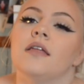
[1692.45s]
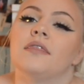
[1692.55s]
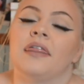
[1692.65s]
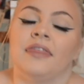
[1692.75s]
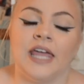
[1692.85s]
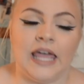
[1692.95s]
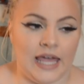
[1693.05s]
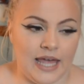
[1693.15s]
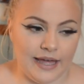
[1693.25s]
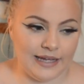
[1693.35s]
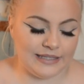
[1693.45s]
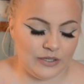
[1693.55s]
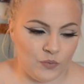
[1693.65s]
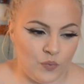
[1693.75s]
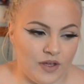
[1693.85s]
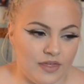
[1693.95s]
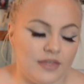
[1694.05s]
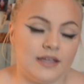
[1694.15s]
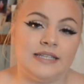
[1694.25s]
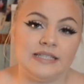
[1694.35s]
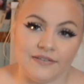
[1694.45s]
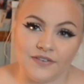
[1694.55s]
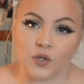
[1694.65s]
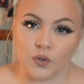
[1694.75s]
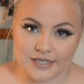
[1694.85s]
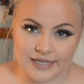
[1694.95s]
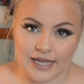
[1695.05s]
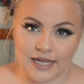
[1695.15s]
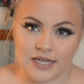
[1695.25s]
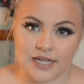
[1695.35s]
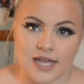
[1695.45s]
the thing here with difficulty